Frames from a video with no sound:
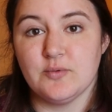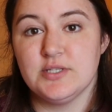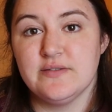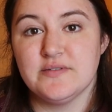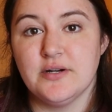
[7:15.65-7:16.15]

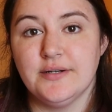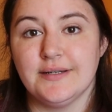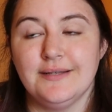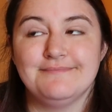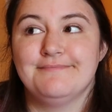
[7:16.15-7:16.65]
Once you've started
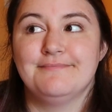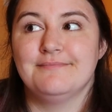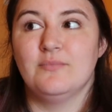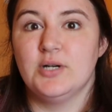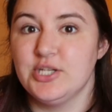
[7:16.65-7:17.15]
it,
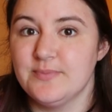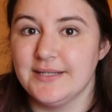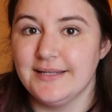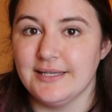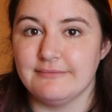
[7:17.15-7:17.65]
what do you put
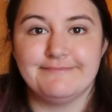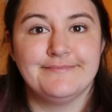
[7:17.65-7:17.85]
in it?